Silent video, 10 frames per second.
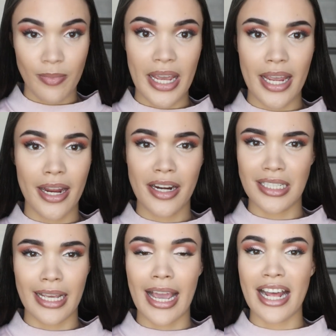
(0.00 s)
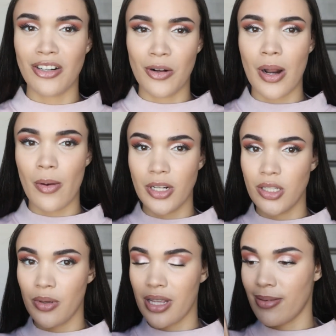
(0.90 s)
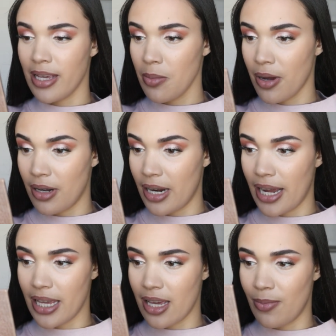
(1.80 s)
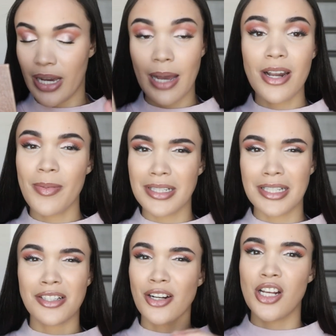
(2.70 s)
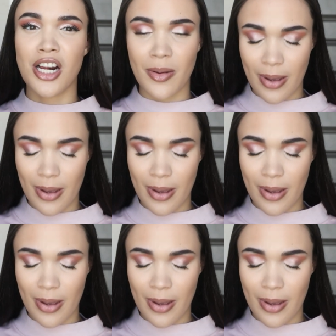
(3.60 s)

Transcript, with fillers: my hair is like, I don't know what I wanna do with it. I'm thinking about dyeing it, but I'm not about to start talking